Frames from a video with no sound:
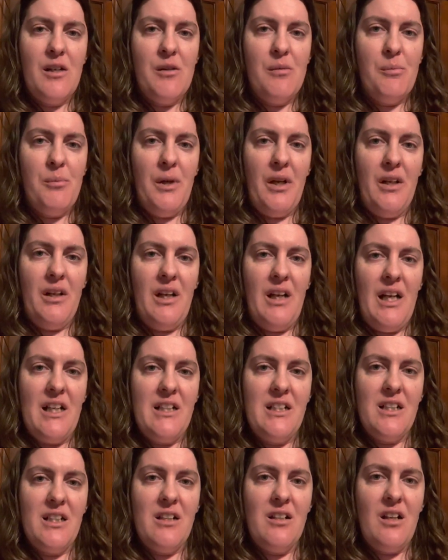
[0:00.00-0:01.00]
But I
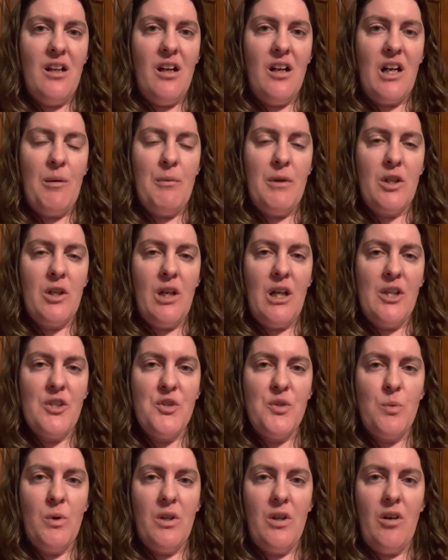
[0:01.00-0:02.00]
did come
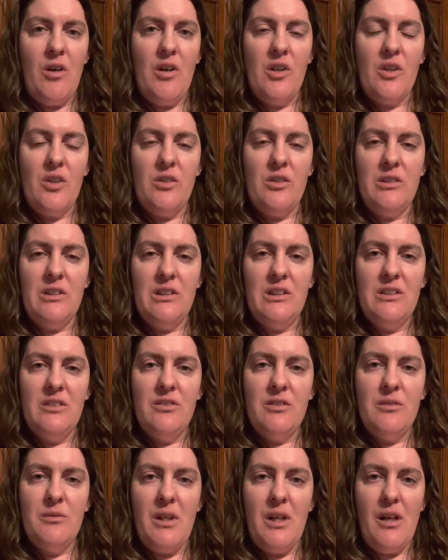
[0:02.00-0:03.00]
across one article
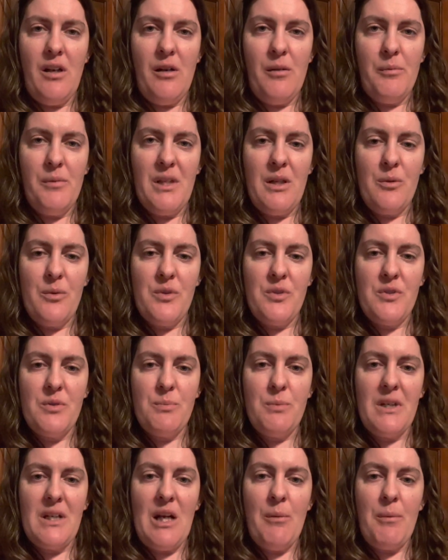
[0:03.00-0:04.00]
that was
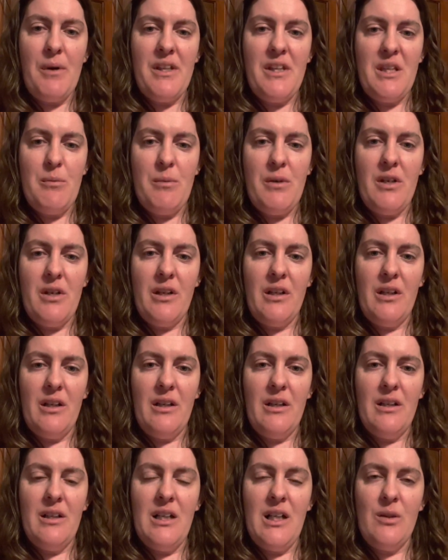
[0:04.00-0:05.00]
put out by the
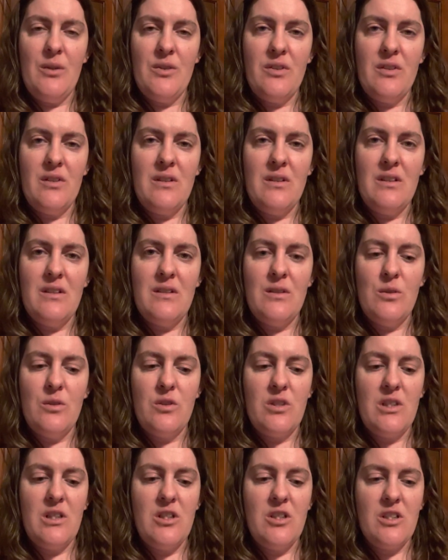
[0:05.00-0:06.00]
American Counseling
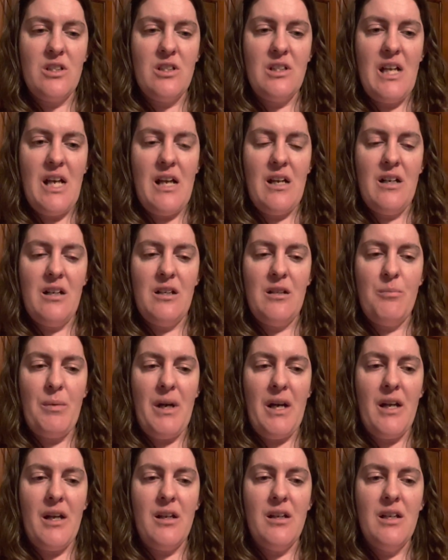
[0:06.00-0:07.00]
Association, edited
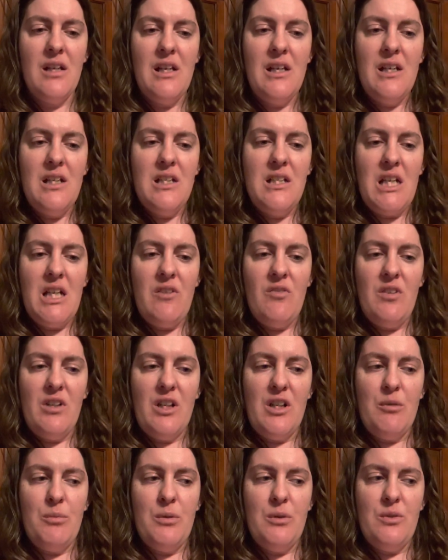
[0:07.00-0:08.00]
by David
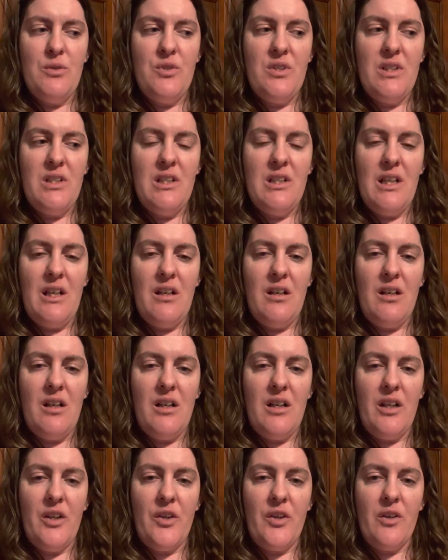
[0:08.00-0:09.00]
Capuzzi and
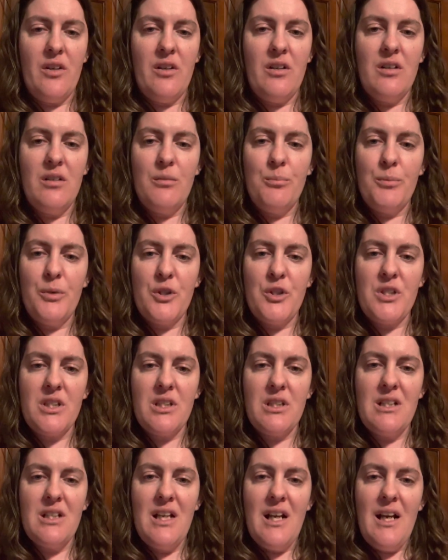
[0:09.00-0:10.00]
another
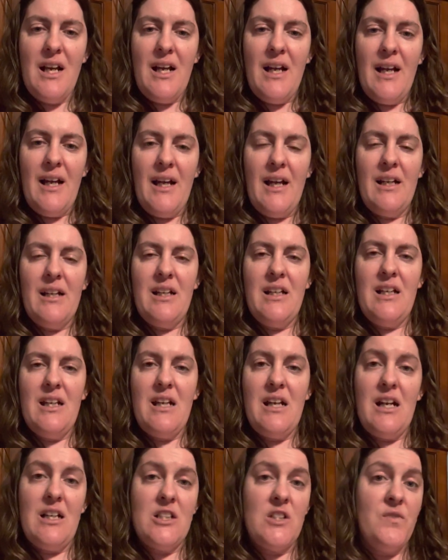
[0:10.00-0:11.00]
person, and
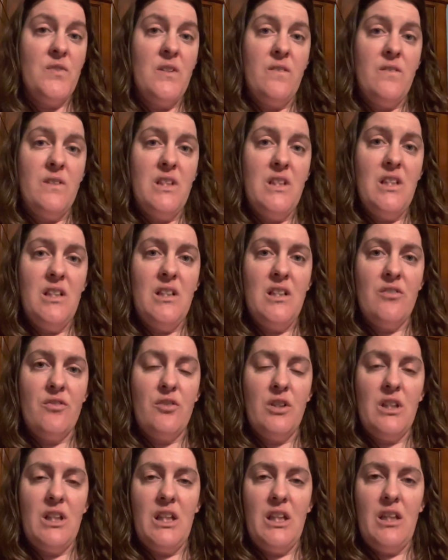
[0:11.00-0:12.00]
it has 15
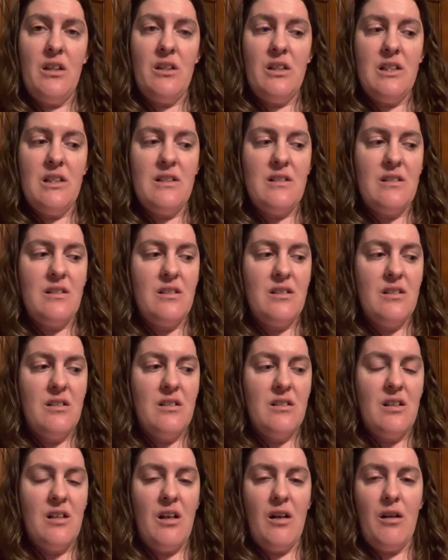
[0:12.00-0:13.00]
different theories.
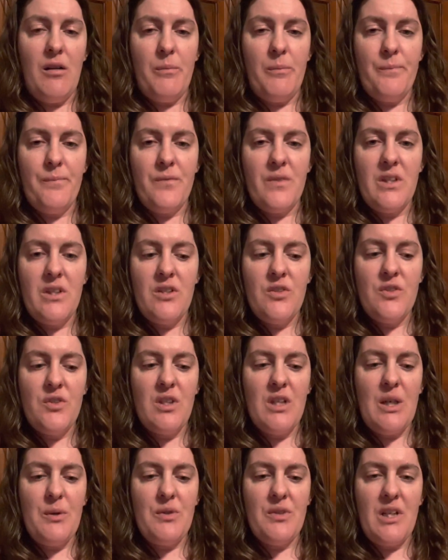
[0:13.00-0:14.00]
So
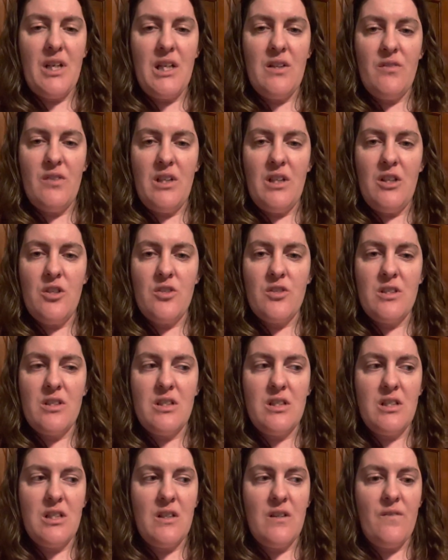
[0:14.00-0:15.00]
that was kind of an
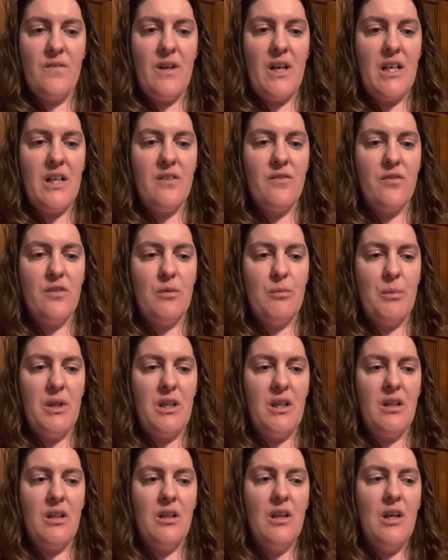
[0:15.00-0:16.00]
interesting find for
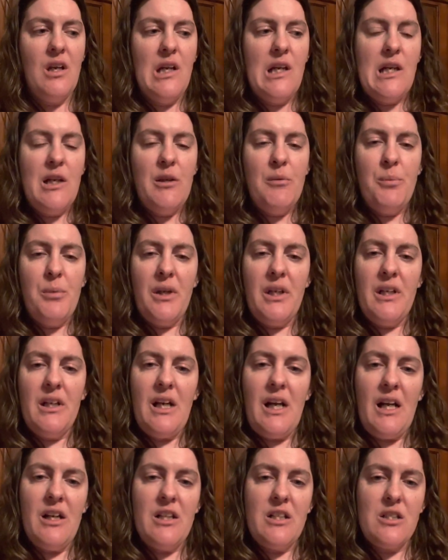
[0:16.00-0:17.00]
me. But
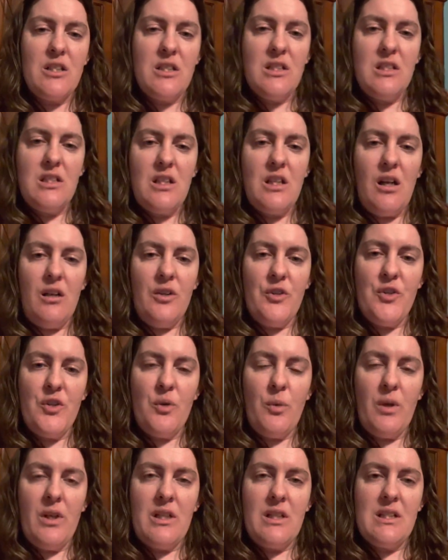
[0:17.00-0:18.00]
I just also
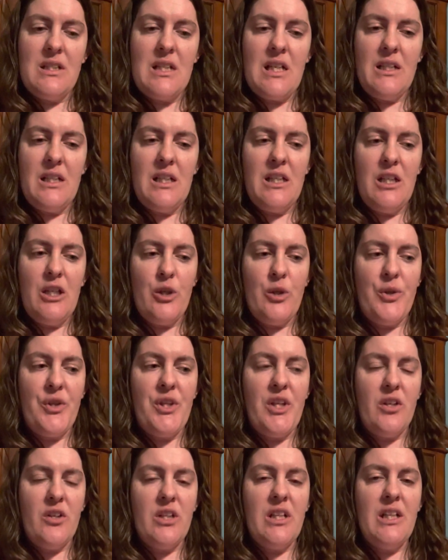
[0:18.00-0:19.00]
wanted to say that,
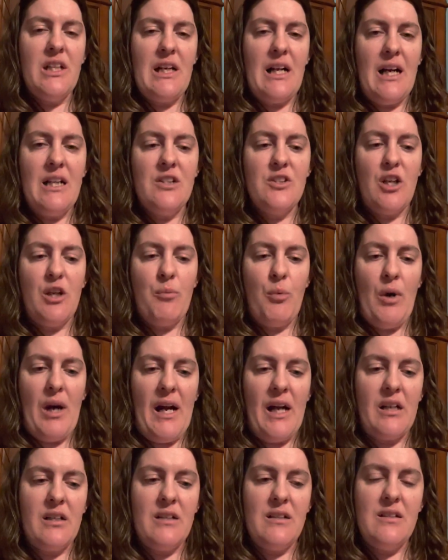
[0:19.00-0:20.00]
theory guides our
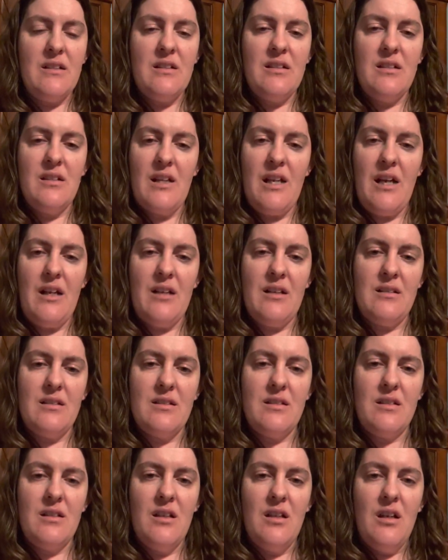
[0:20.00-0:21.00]
practice
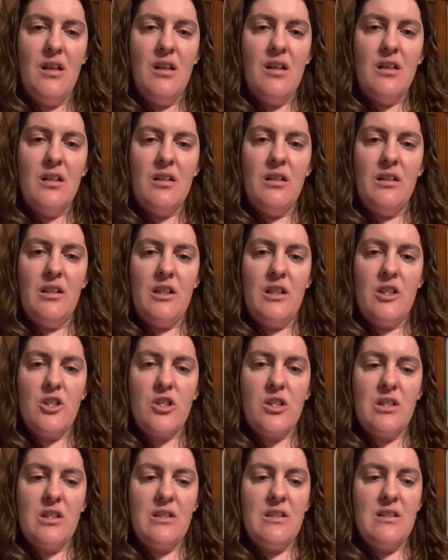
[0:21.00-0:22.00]
as
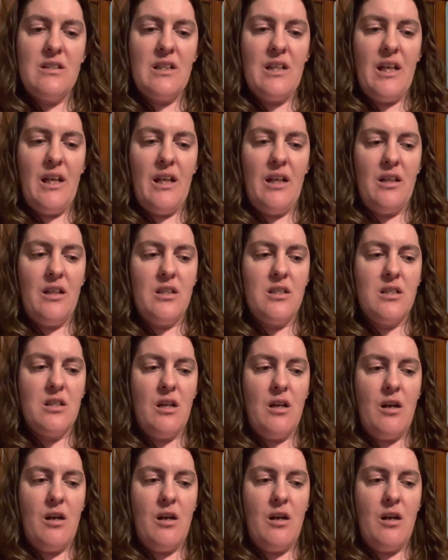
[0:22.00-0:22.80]
clinicians, and